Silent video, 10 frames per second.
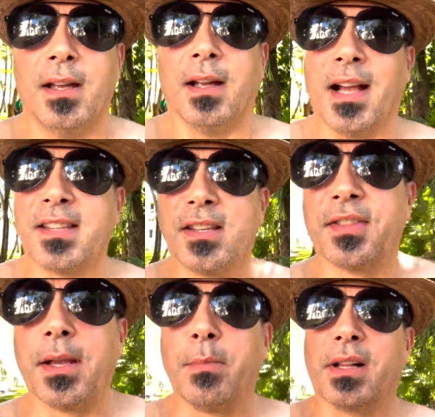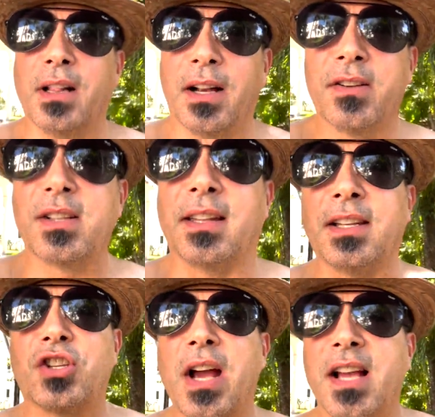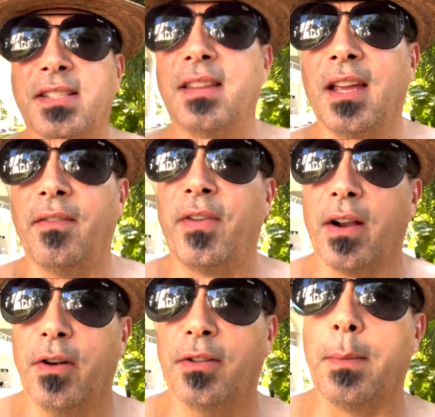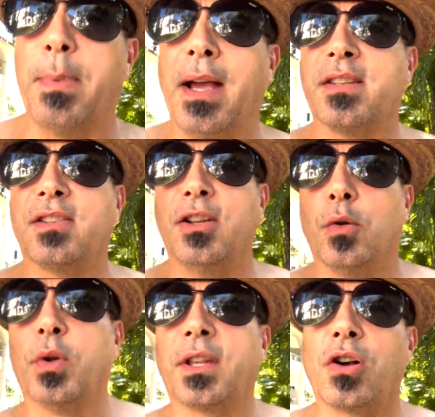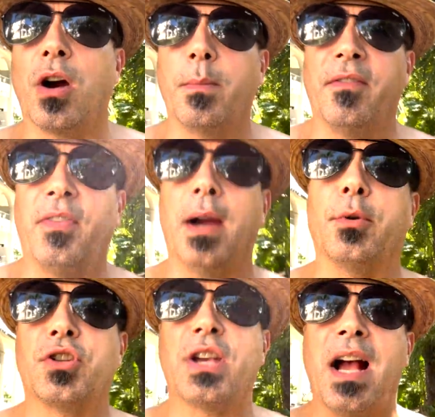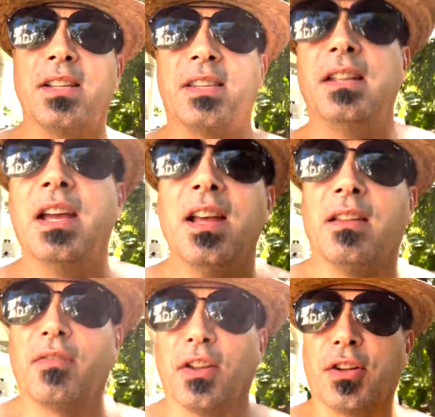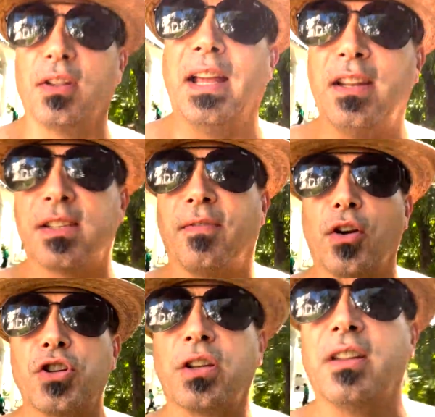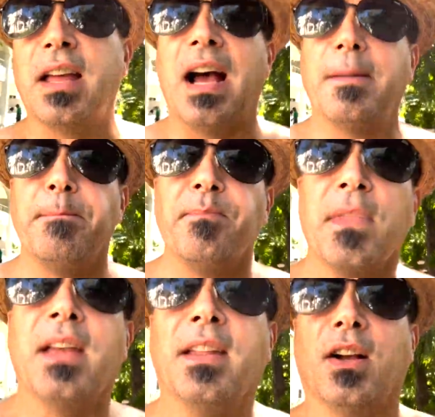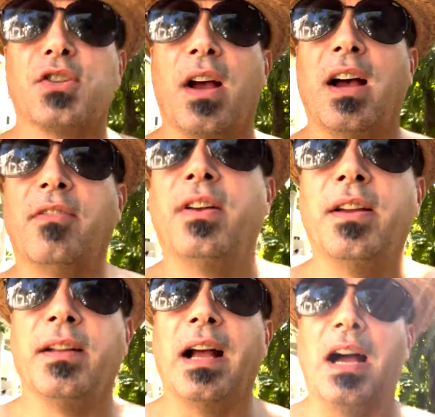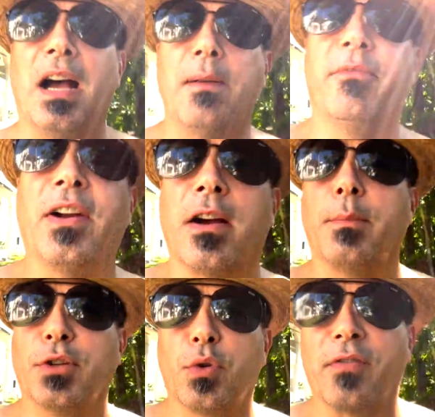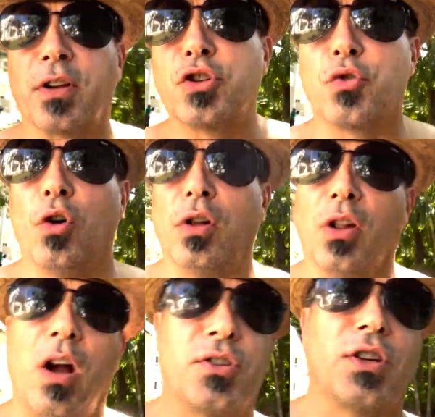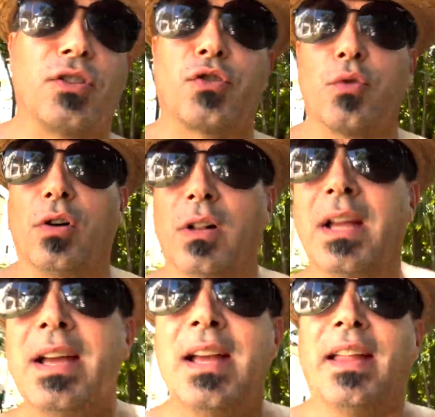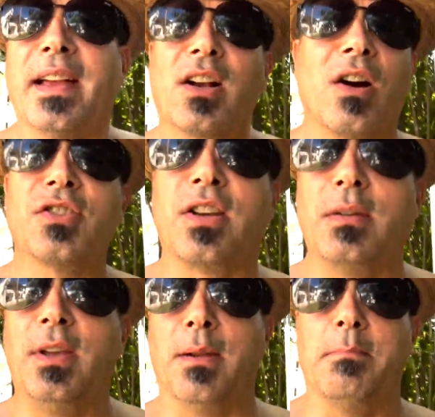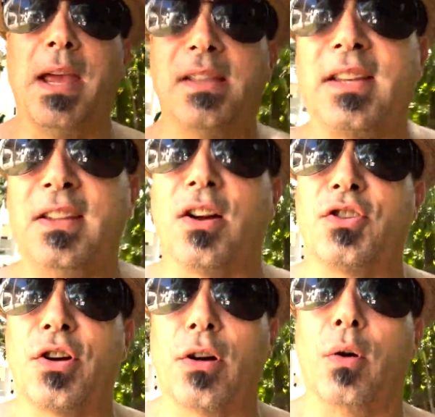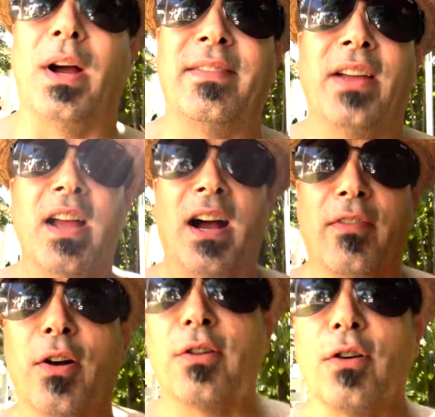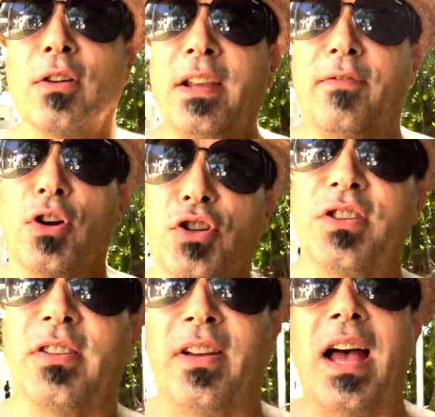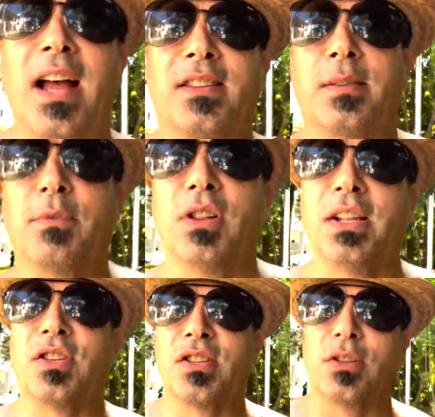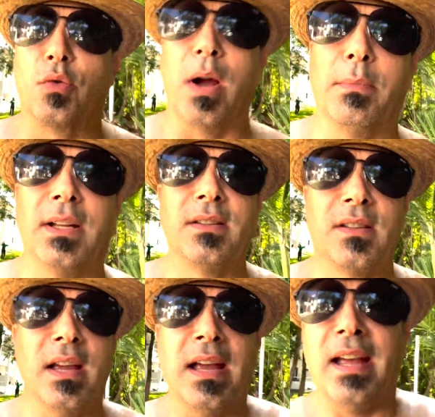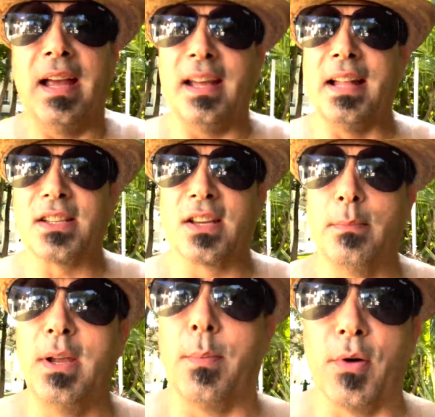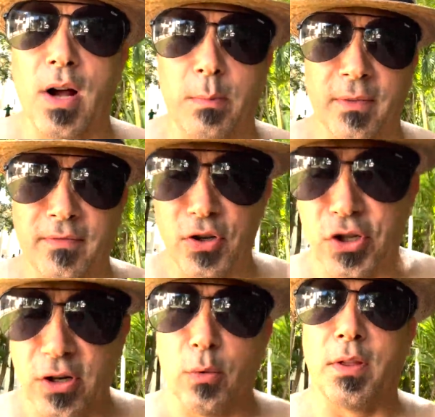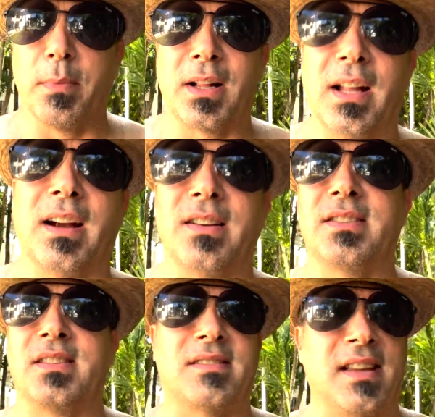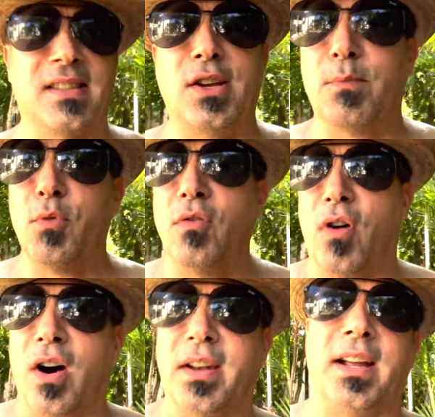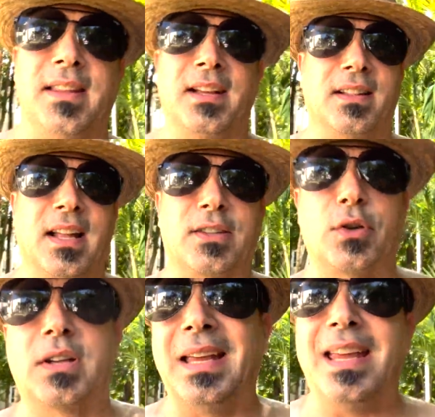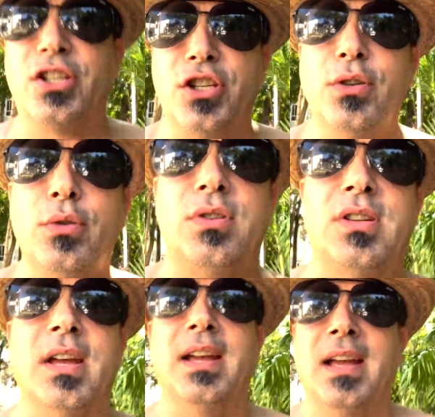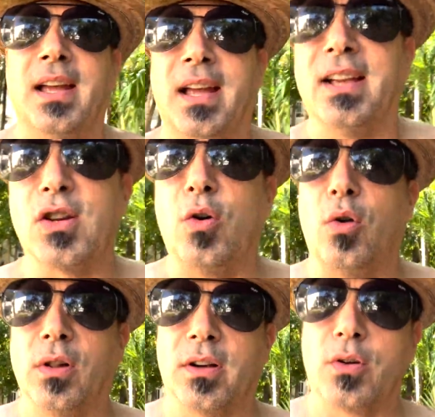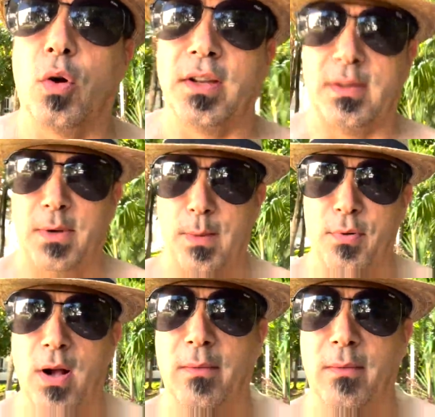I still think McLaren's got the chassis thing figured out the best. You know, with the carbon fiber chassis, they've got their latest version of that. They also have um, variable drift control, launch control. That car is going to be amazing. The Arturo, I, I've heard early versions have had some glitches and gremlins, and that's going to be a problem for sure with McLarens as, as you move on. I think electric issues as a whole are going to be a problem